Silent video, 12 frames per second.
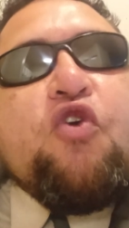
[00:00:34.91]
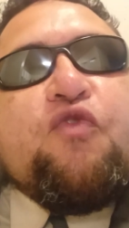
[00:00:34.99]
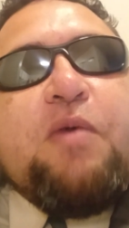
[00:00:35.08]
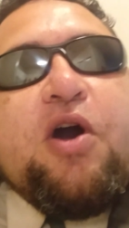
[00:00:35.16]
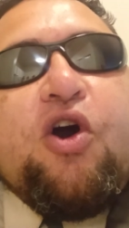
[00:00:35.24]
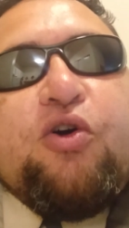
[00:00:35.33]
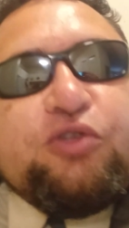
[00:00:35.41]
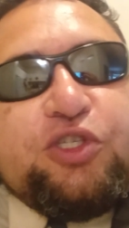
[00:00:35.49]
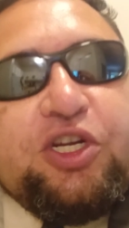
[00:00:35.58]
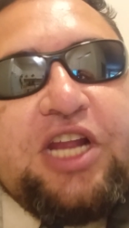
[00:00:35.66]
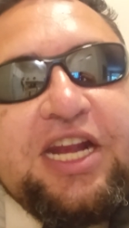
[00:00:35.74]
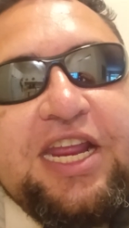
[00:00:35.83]
with my
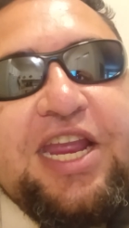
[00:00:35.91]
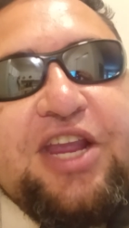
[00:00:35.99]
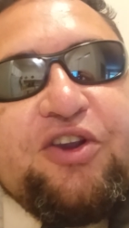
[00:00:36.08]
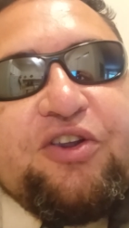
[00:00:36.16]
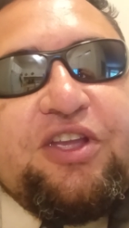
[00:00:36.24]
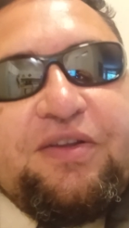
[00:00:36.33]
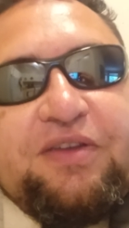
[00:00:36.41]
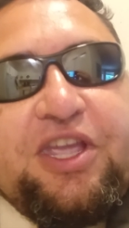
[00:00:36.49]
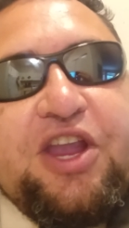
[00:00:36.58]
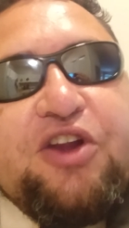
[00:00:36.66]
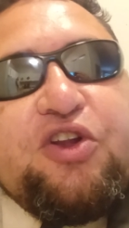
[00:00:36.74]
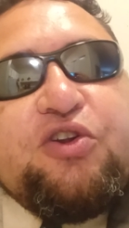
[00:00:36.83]
alternate eager
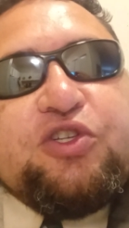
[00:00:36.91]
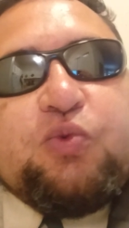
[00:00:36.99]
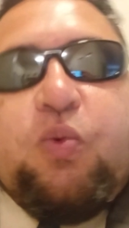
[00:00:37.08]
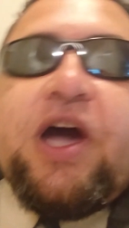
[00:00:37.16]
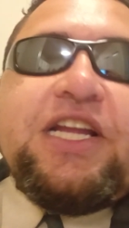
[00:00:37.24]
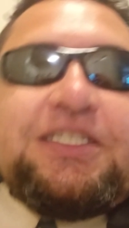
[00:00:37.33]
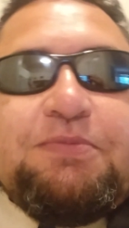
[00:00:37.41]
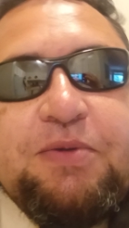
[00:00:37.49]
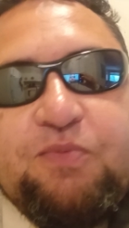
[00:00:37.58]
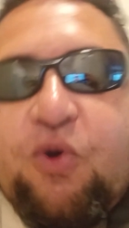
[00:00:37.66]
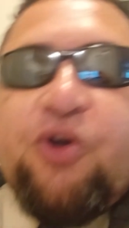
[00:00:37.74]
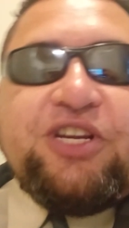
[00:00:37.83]
gear known as
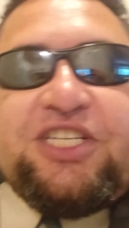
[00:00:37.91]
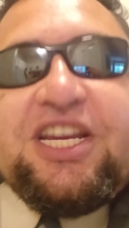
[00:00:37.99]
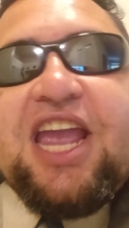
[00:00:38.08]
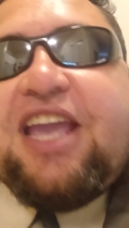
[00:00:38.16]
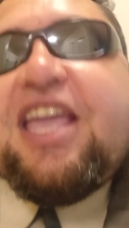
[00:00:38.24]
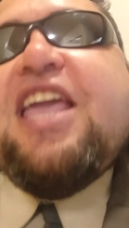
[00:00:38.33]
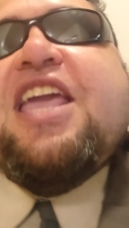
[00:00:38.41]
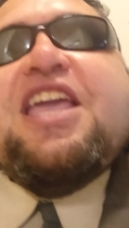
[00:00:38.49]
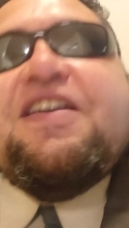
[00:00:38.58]
Watchman Rorschach.